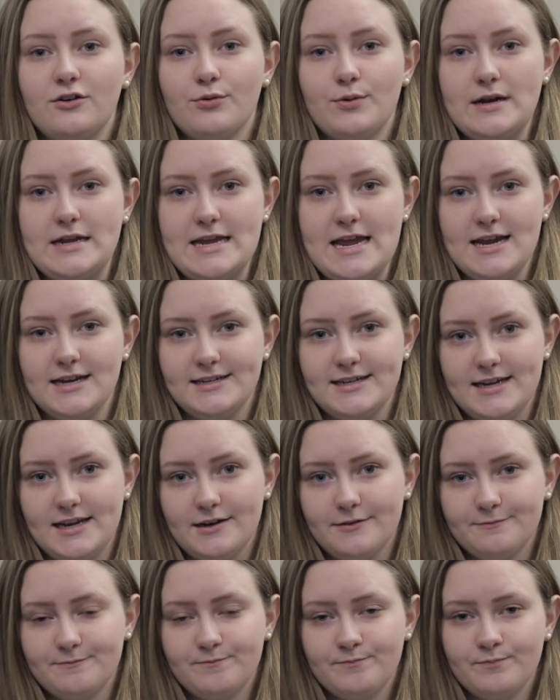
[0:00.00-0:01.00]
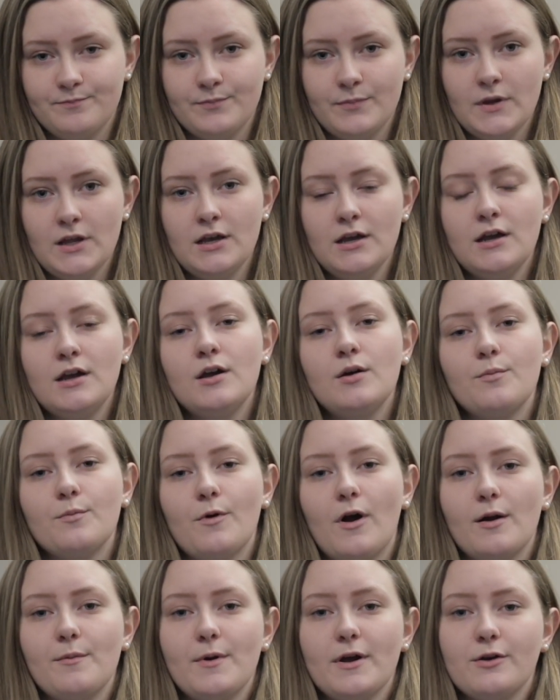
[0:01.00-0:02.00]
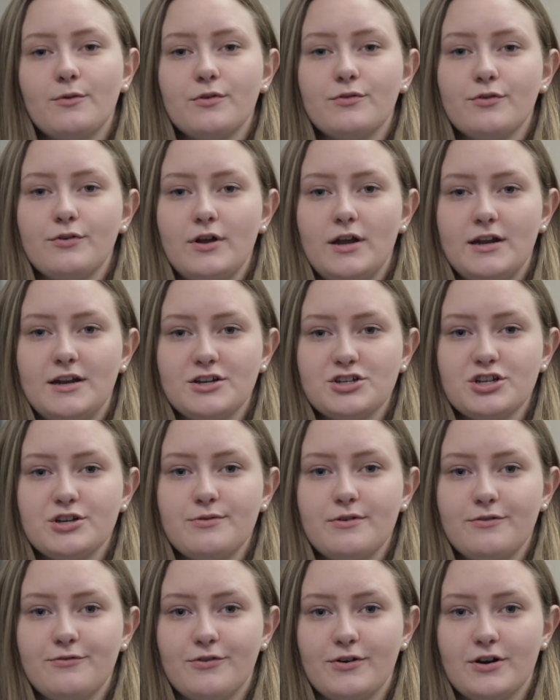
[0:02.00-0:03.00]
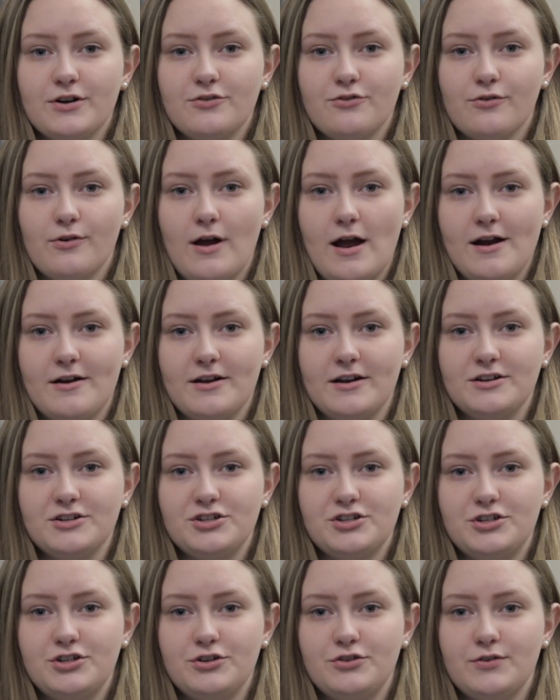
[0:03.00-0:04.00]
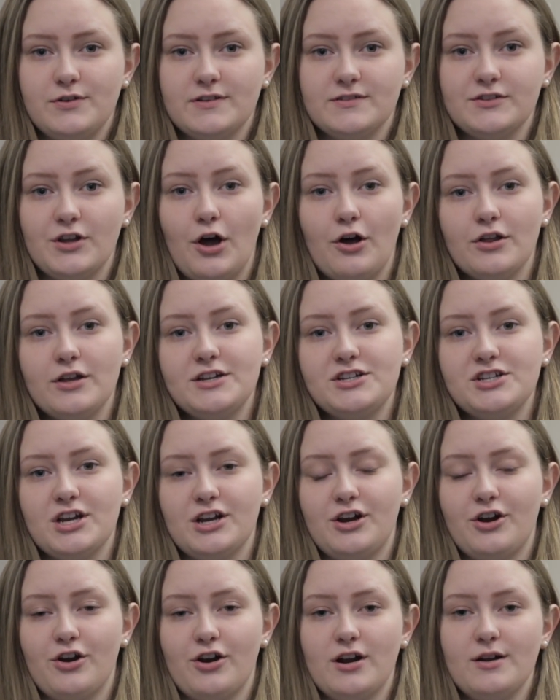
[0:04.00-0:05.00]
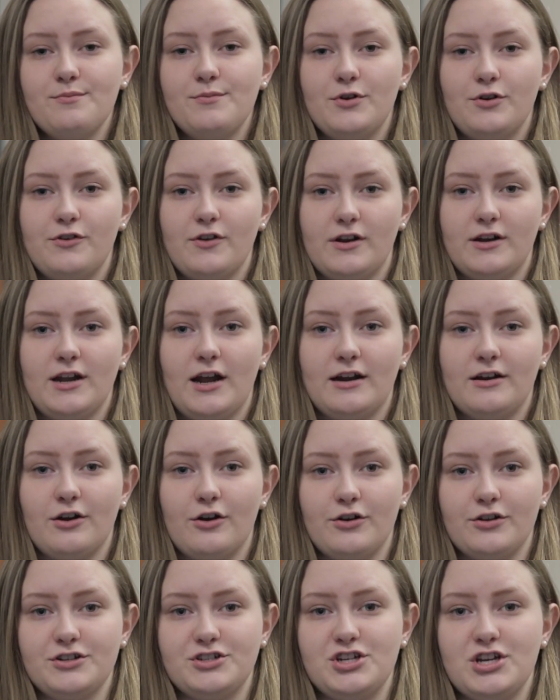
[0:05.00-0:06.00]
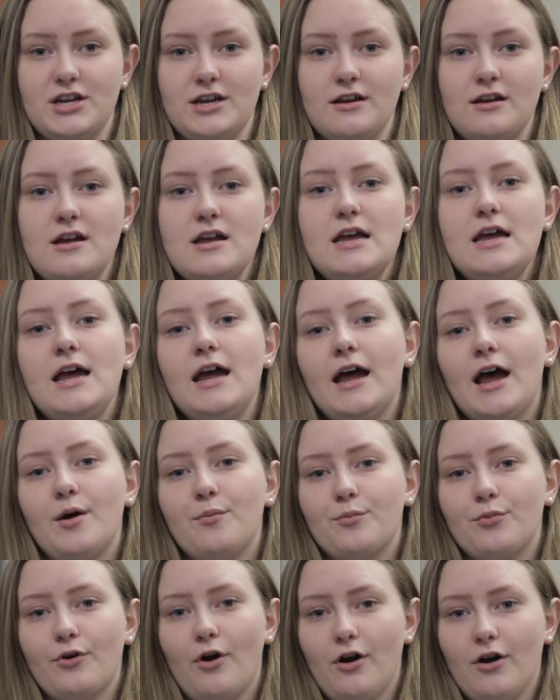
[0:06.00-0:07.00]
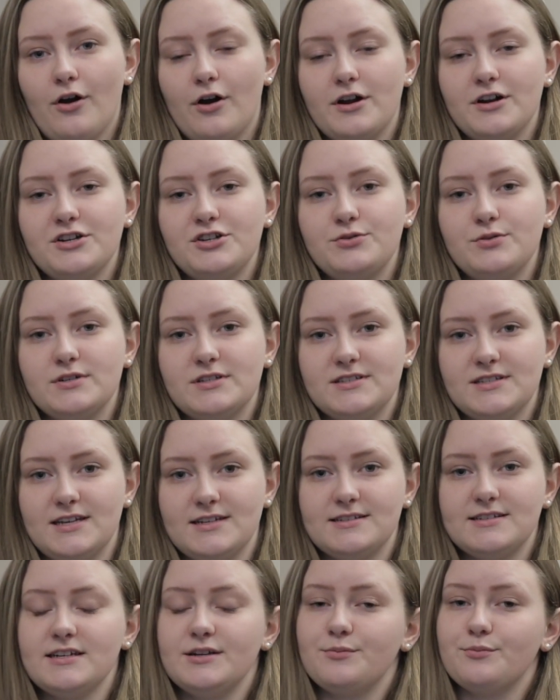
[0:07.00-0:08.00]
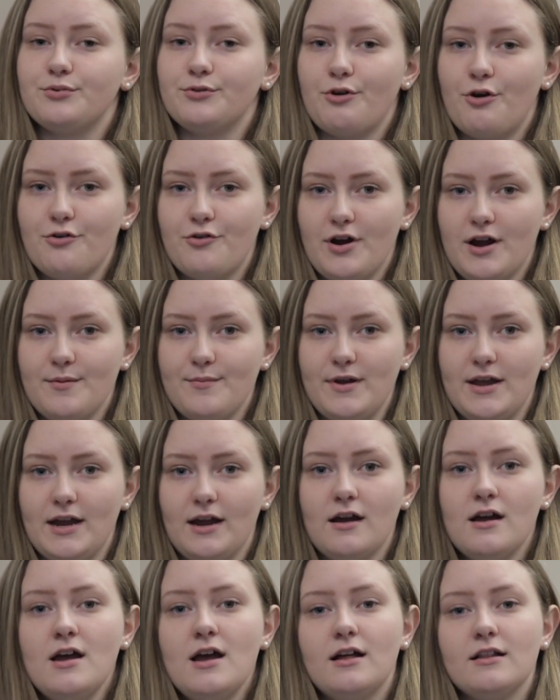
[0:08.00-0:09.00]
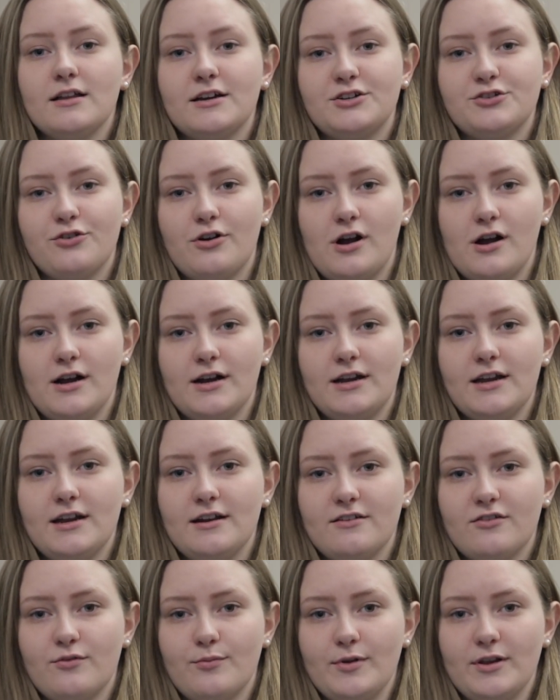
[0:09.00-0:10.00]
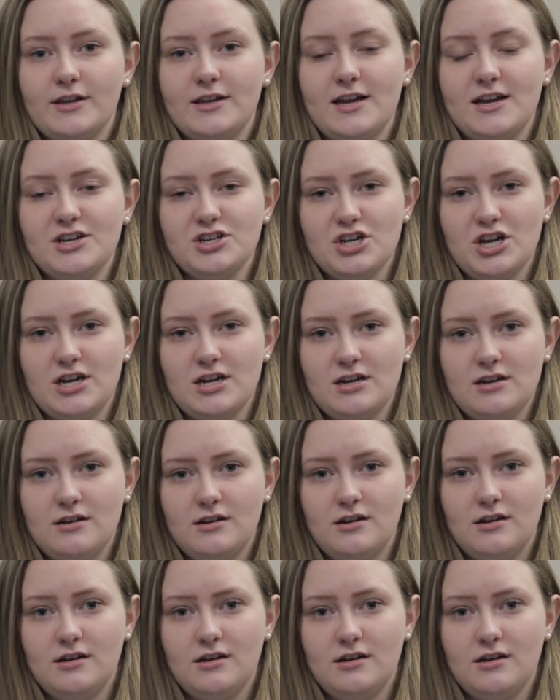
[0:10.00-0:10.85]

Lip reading: in 2018. Brodvik was initially referred to O'Riordan due to his knowledge in current music technology and brought on to assist in programming electronic instrumentation.